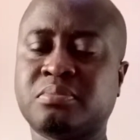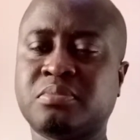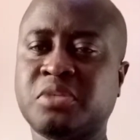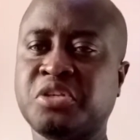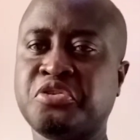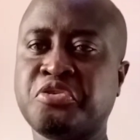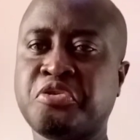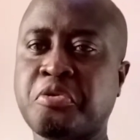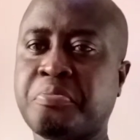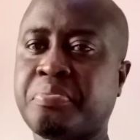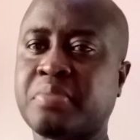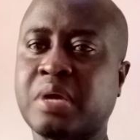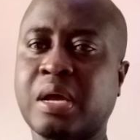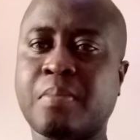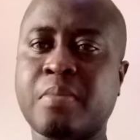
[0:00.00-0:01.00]
Europe,
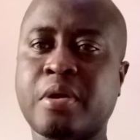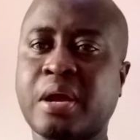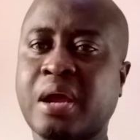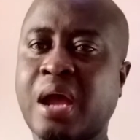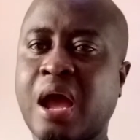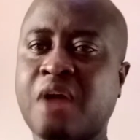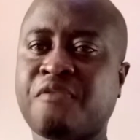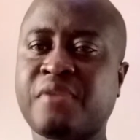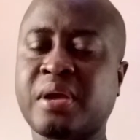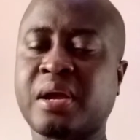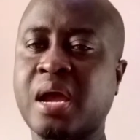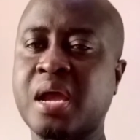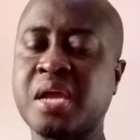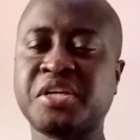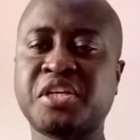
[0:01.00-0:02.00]
America,
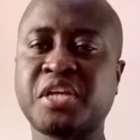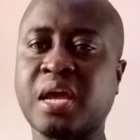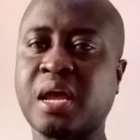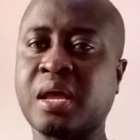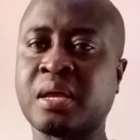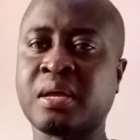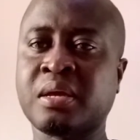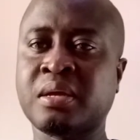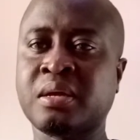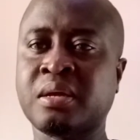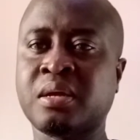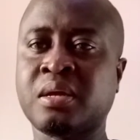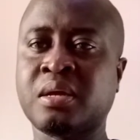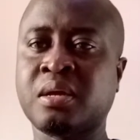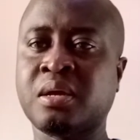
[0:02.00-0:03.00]
Africa, Asia,
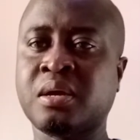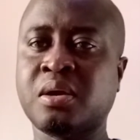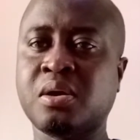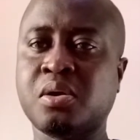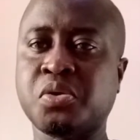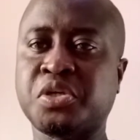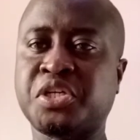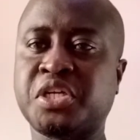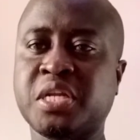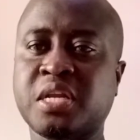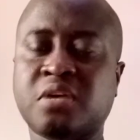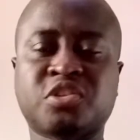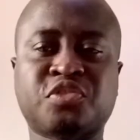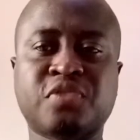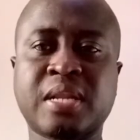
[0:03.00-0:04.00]
Oceania,
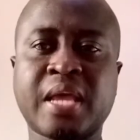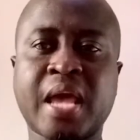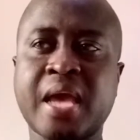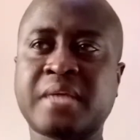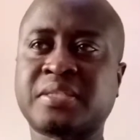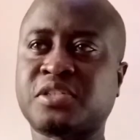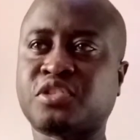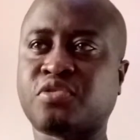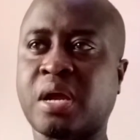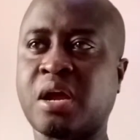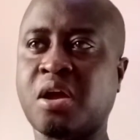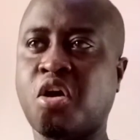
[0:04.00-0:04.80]
Australia, etc.